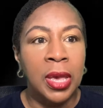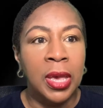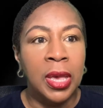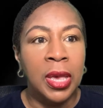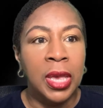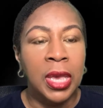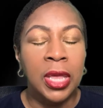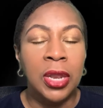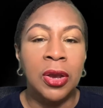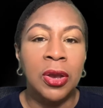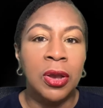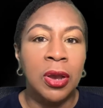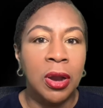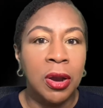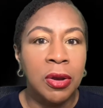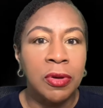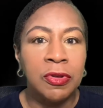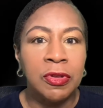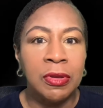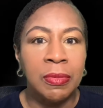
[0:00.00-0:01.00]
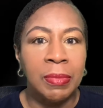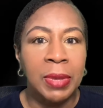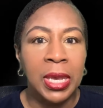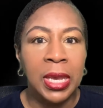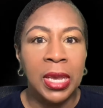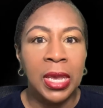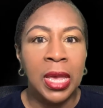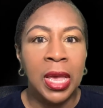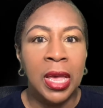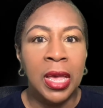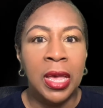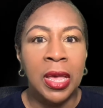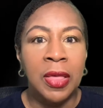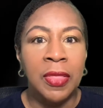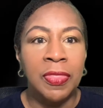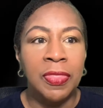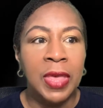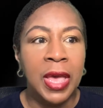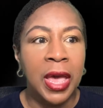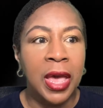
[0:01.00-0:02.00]
it occurred to me
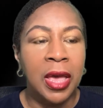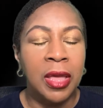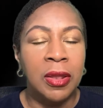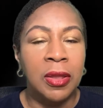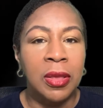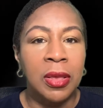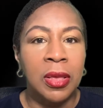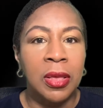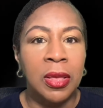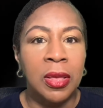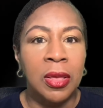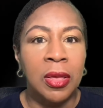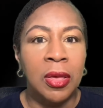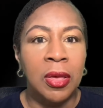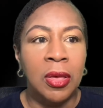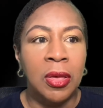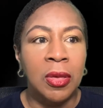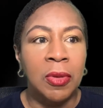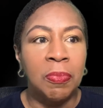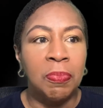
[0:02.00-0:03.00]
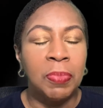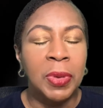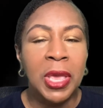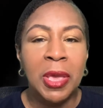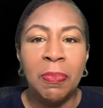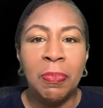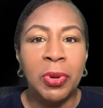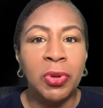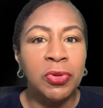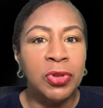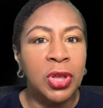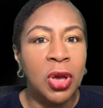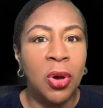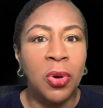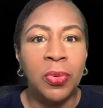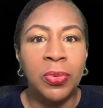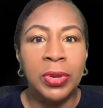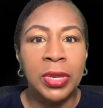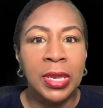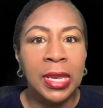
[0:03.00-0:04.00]
that people don't
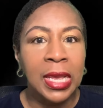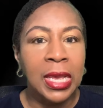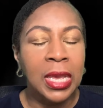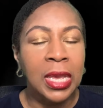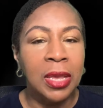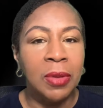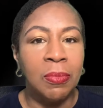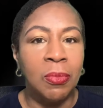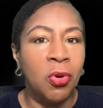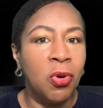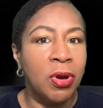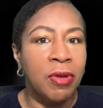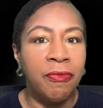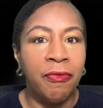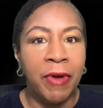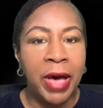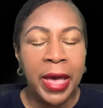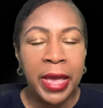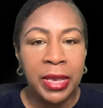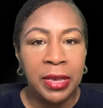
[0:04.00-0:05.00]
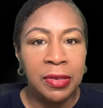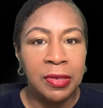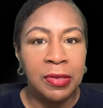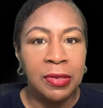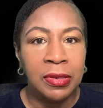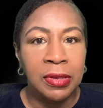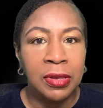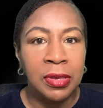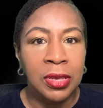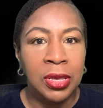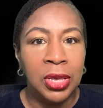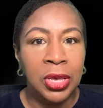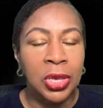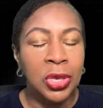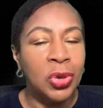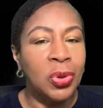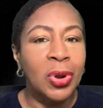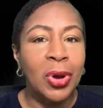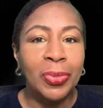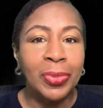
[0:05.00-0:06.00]
need more advice. You
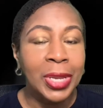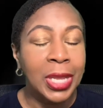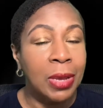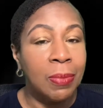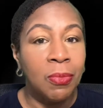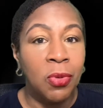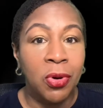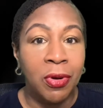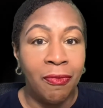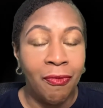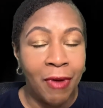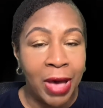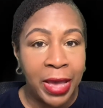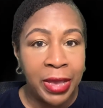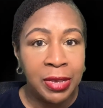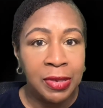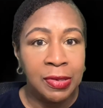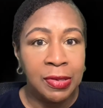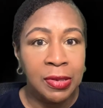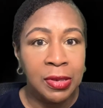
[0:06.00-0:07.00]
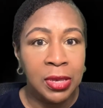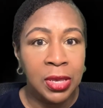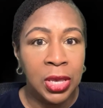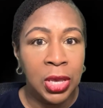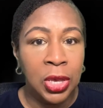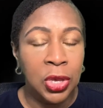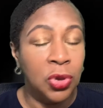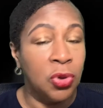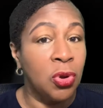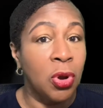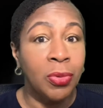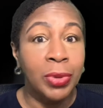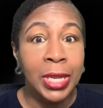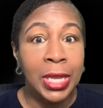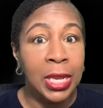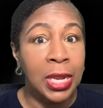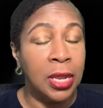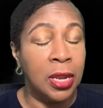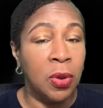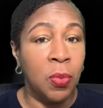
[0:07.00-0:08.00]
don't need more advice. You don't need
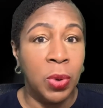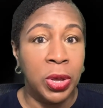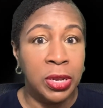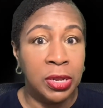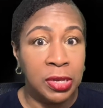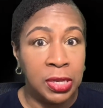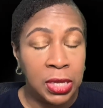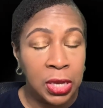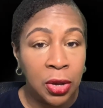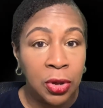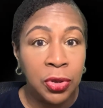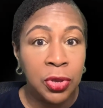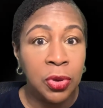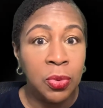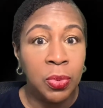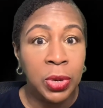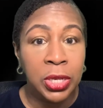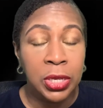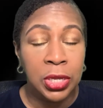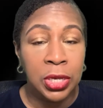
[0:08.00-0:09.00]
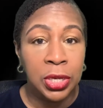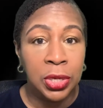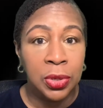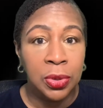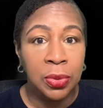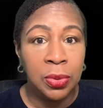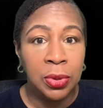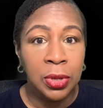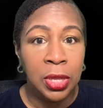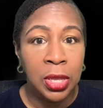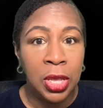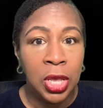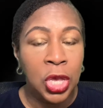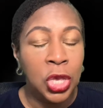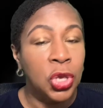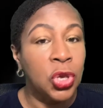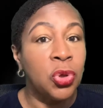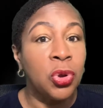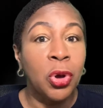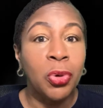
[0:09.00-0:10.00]
anyone to tell you what to do.
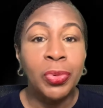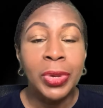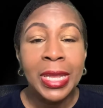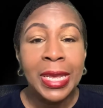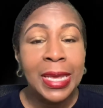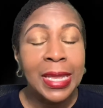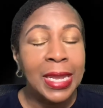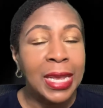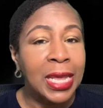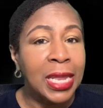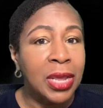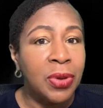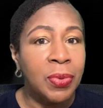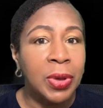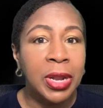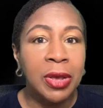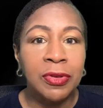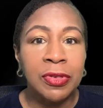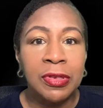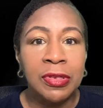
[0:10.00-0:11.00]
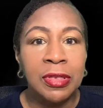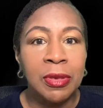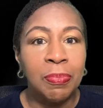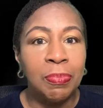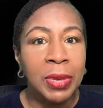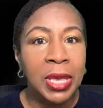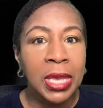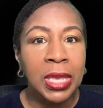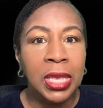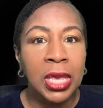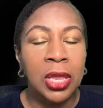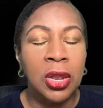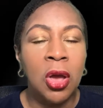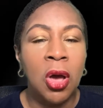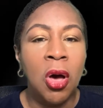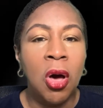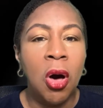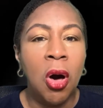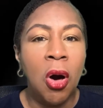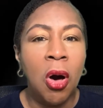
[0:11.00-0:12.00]
You don't need anyone else's opinion.
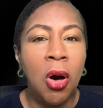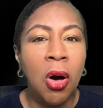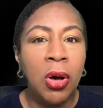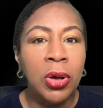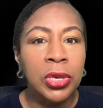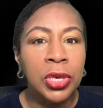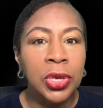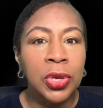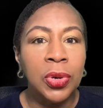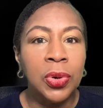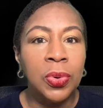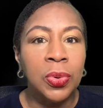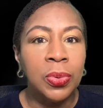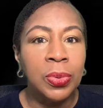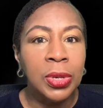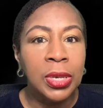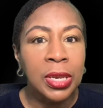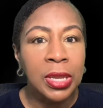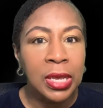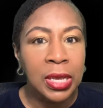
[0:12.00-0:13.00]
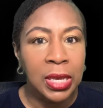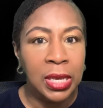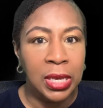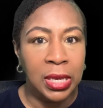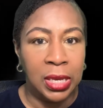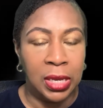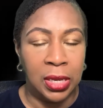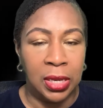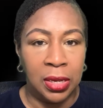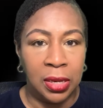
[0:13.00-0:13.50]
All you need